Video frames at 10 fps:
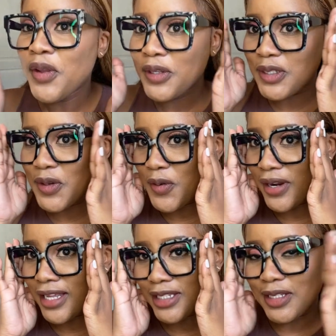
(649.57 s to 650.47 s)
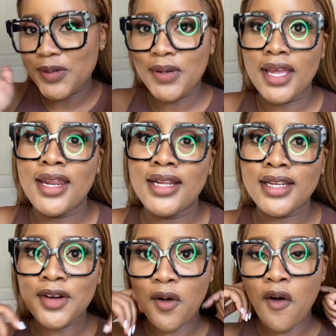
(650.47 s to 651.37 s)
So let's look at it
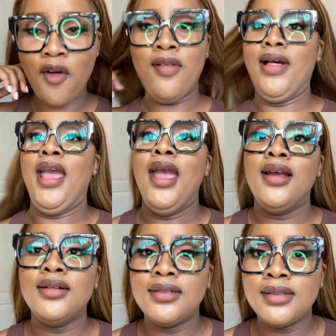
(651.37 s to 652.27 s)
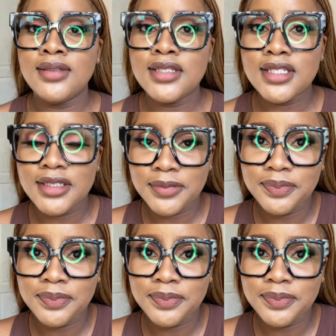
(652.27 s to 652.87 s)
in all angles.